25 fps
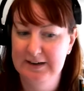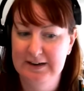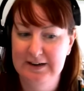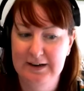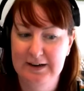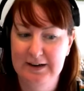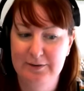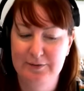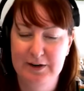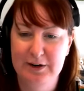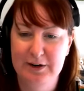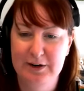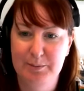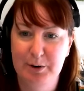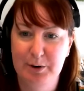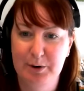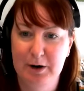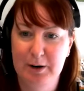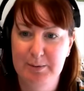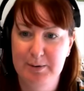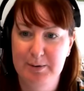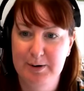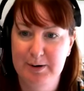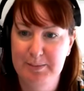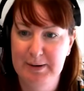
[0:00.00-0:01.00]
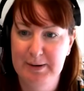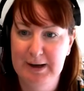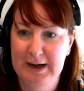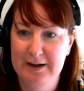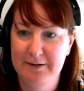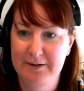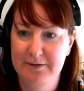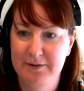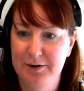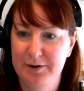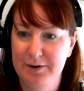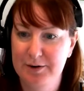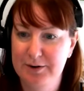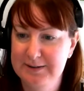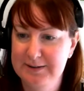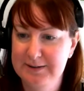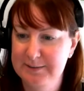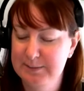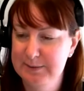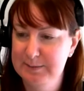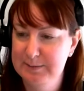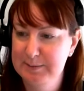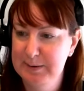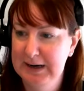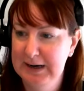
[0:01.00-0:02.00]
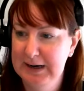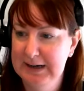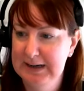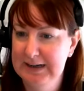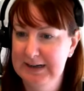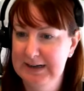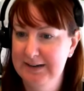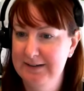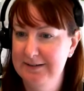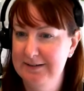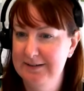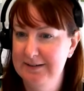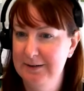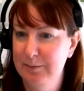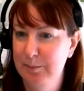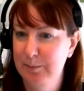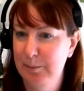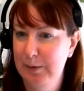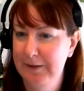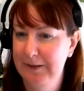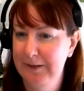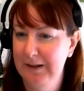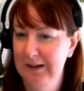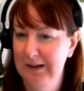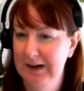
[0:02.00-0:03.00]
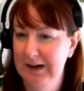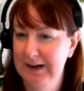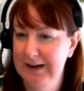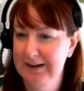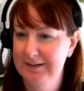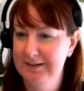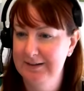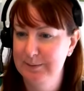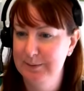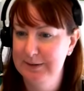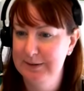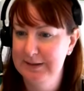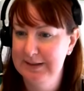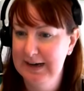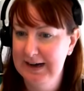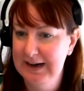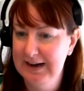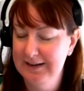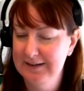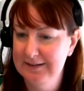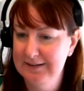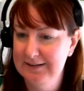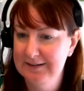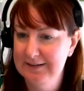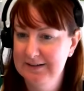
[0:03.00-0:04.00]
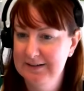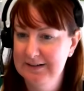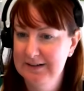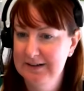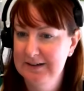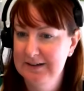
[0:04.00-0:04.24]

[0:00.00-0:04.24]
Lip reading: of inappropriate behavior at Christmas parties and where the line is with that.